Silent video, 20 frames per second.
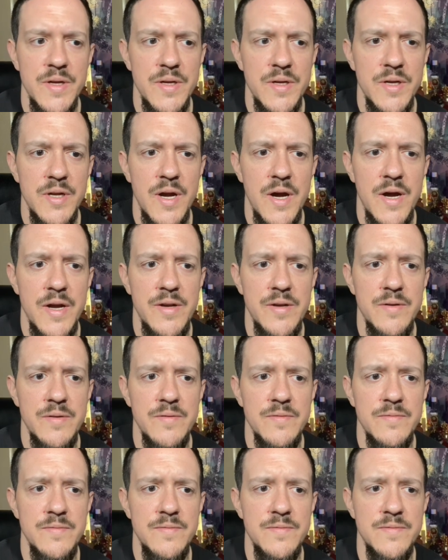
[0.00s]
kind
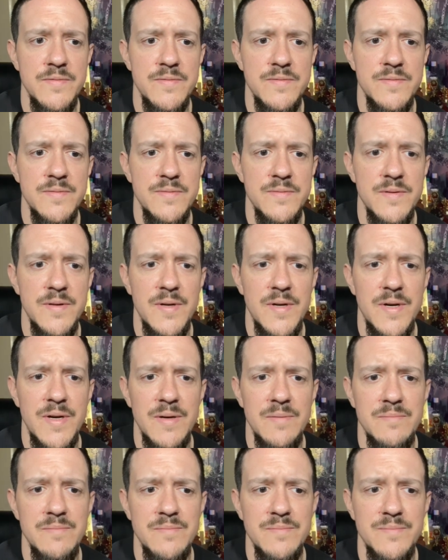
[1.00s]
of
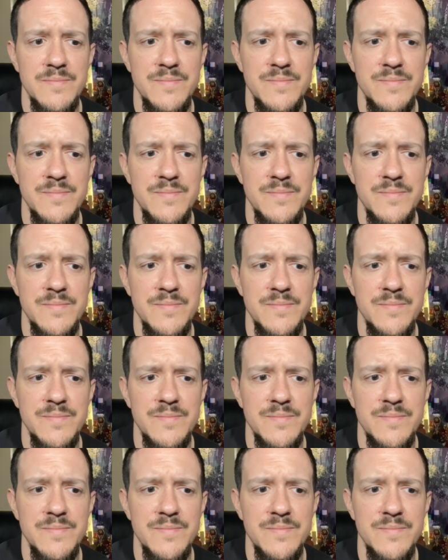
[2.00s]
um,